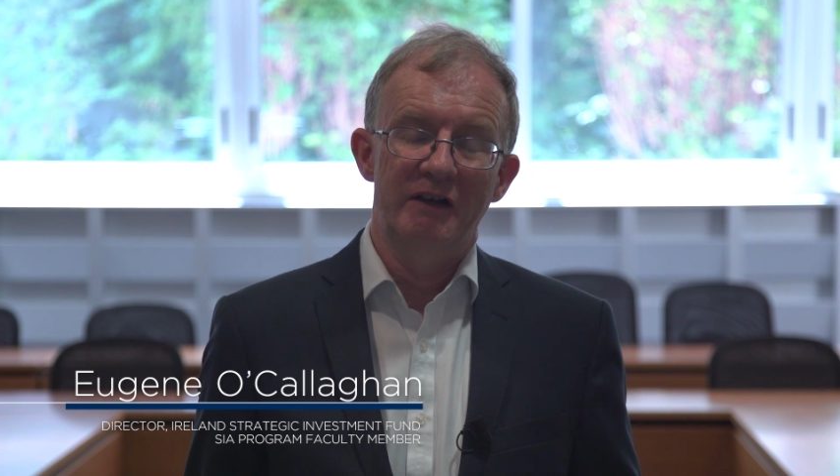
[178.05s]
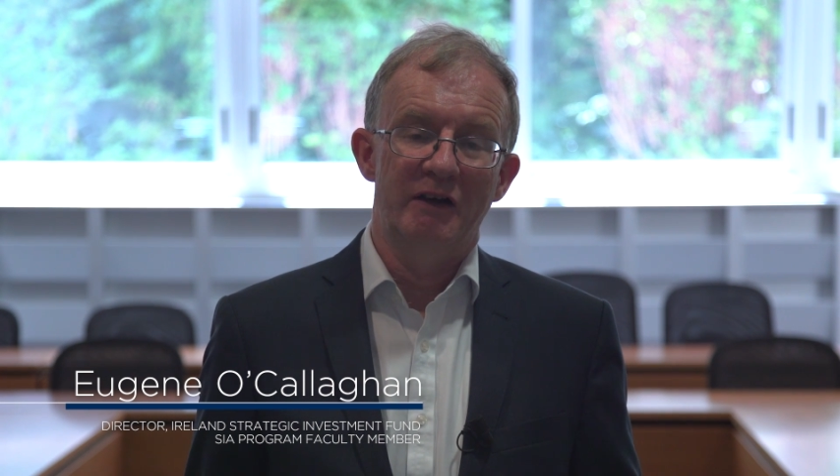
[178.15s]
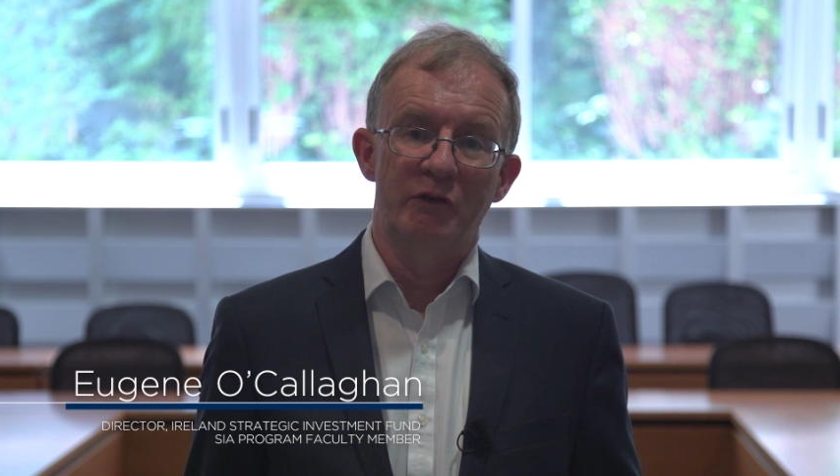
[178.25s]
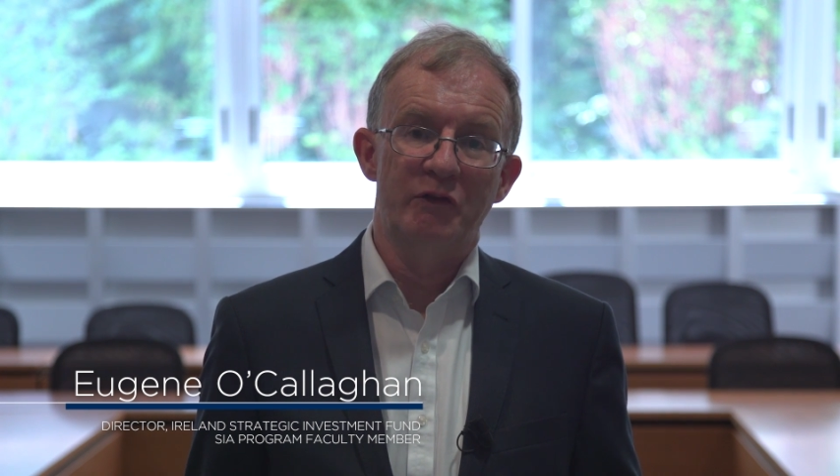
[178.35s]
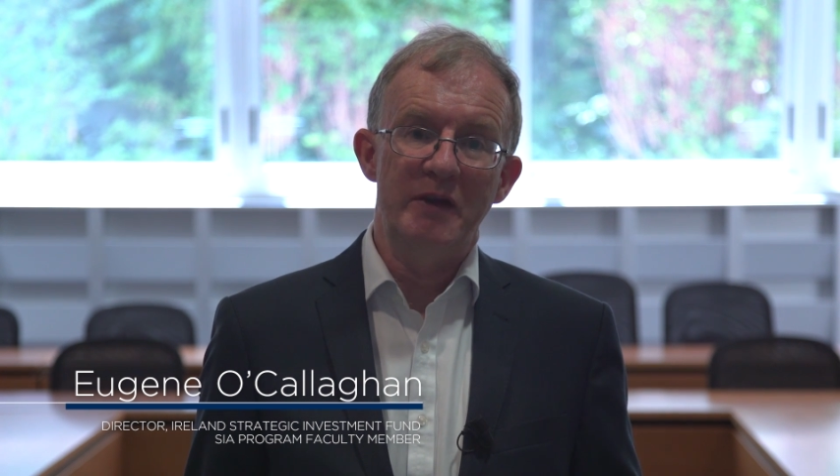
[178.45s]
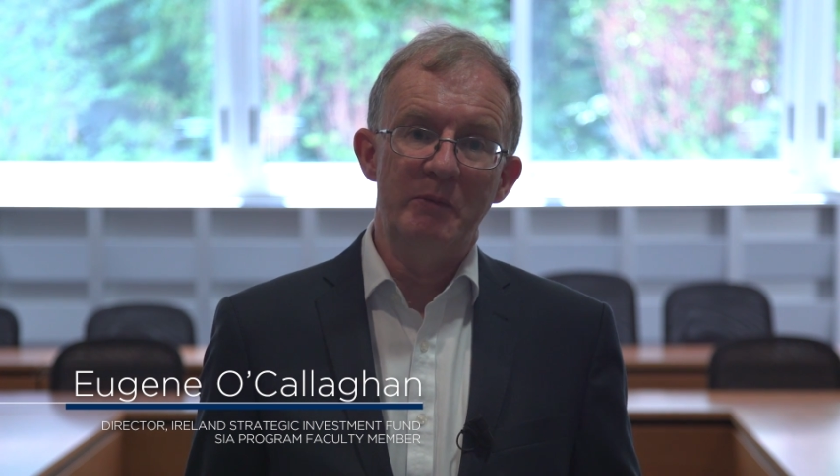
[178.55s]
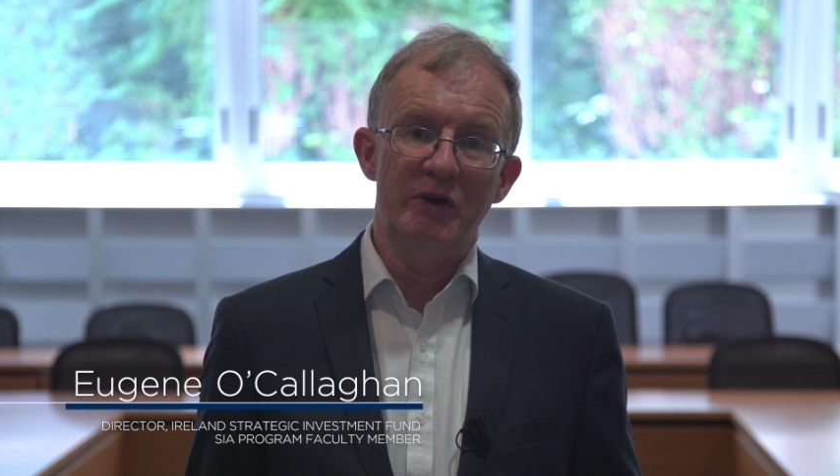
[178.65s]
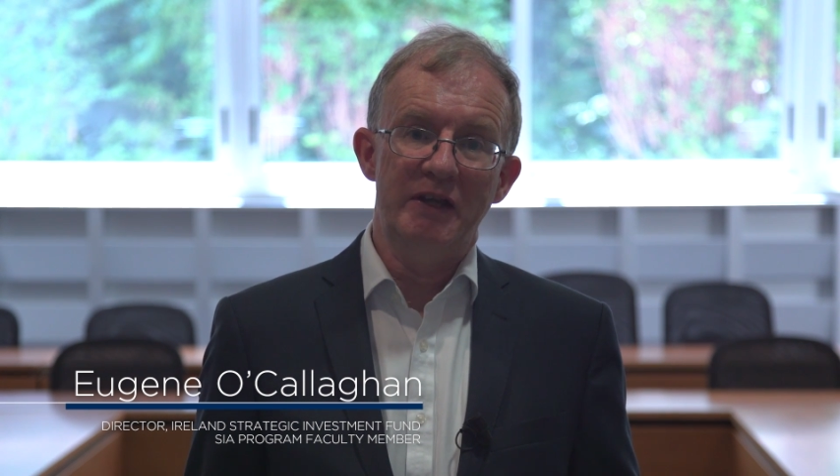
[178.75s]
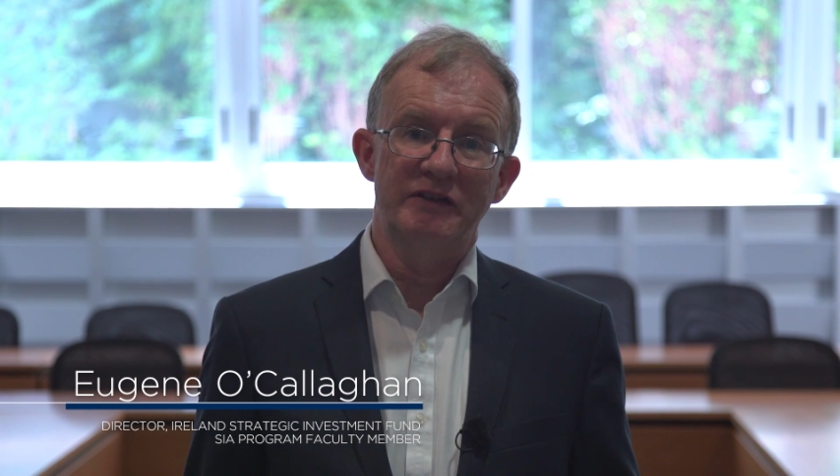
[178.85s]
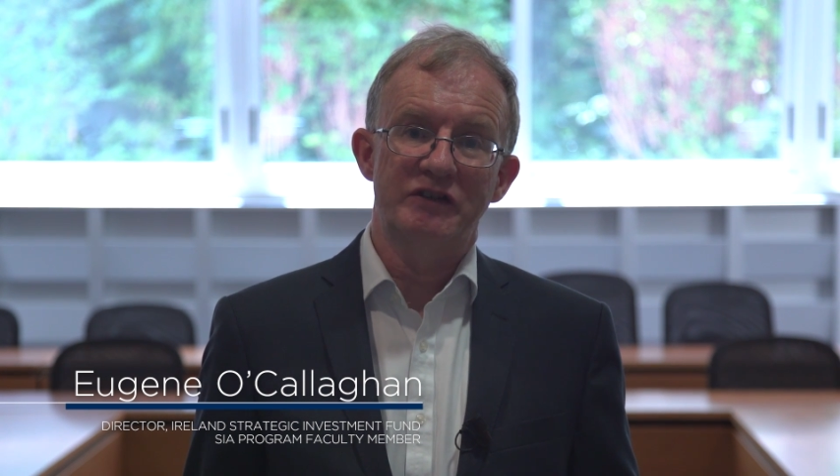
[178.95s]
or free
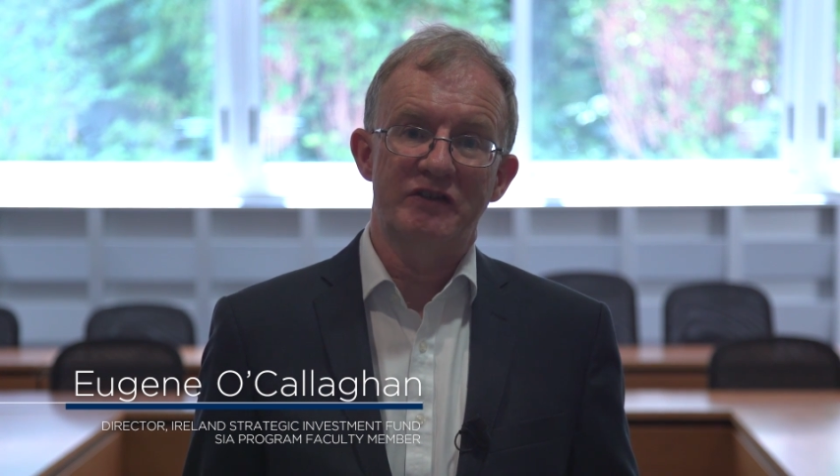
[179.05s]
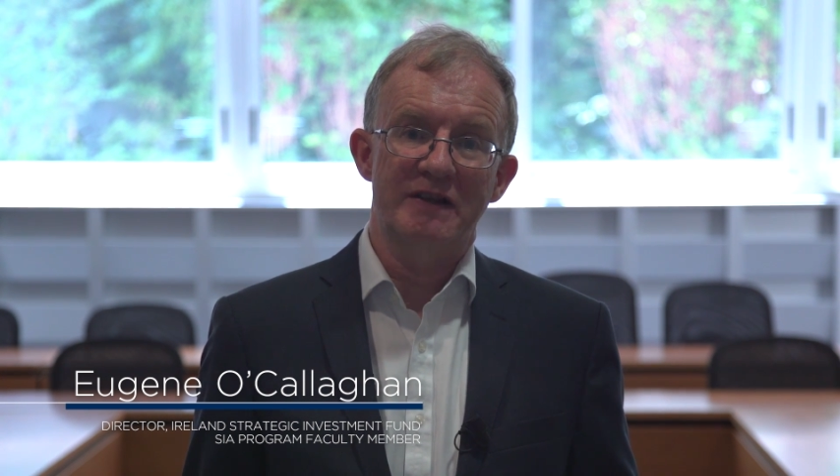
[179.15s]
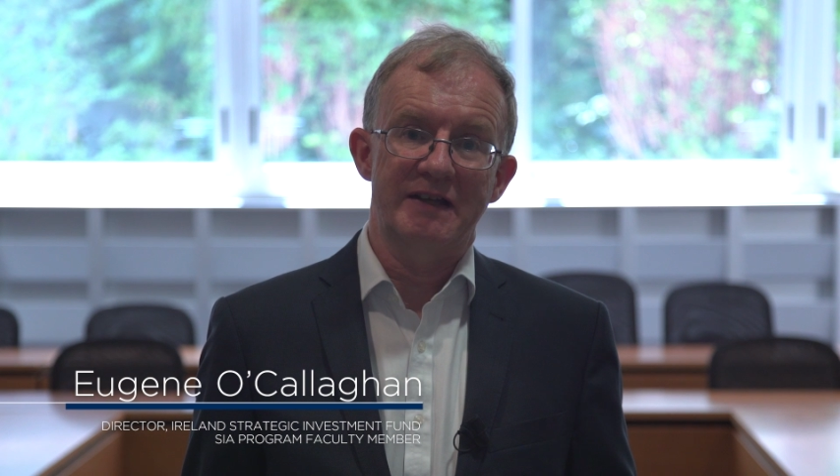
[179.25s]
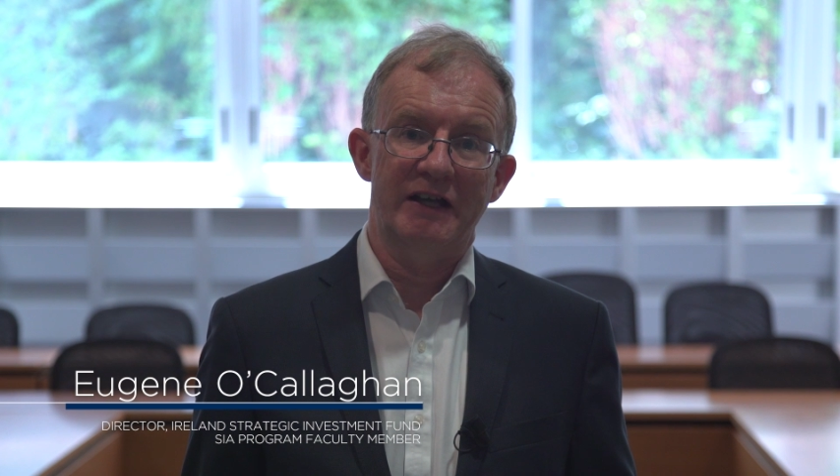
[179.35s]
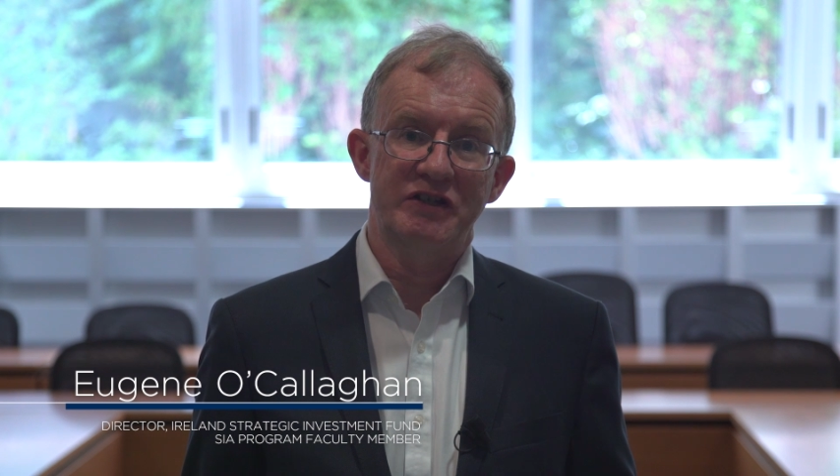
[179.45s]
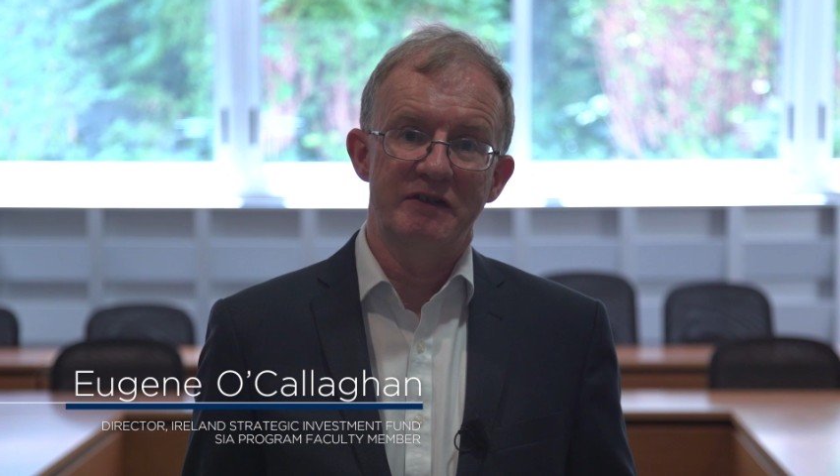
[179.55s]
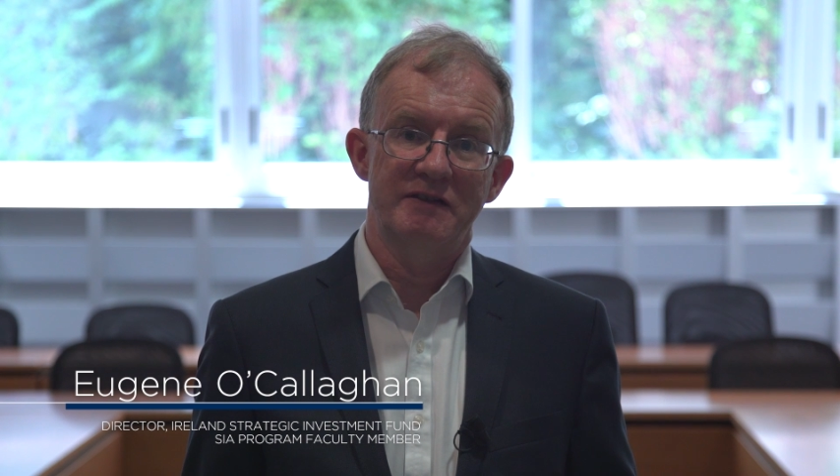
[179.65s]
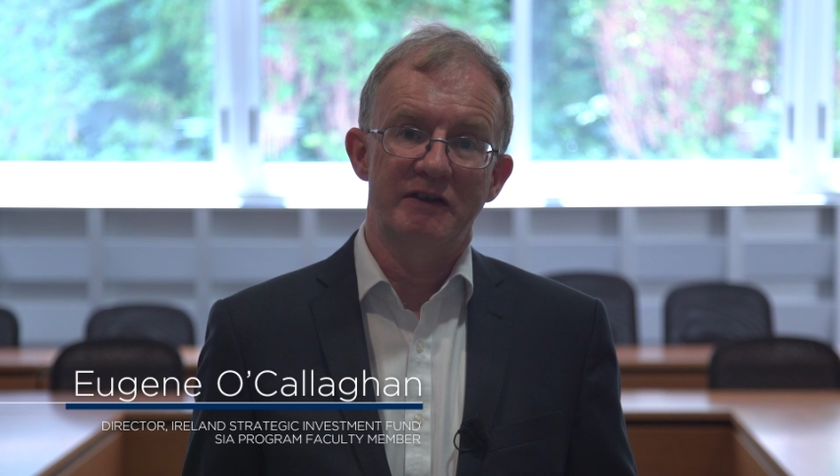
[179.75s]
money into transactions,